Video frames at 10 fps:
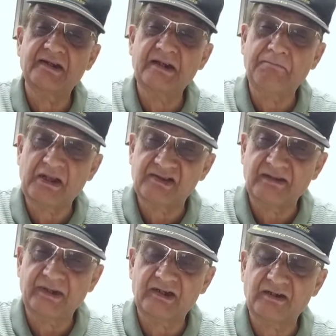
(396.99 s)
in a
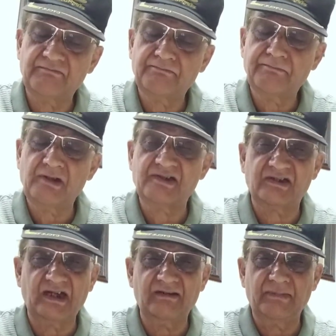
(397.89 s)

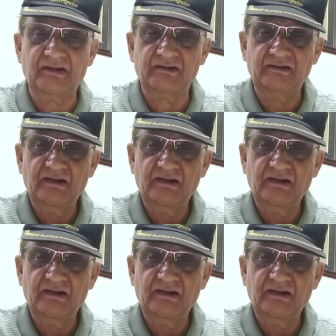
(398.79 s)
pulsatile manner.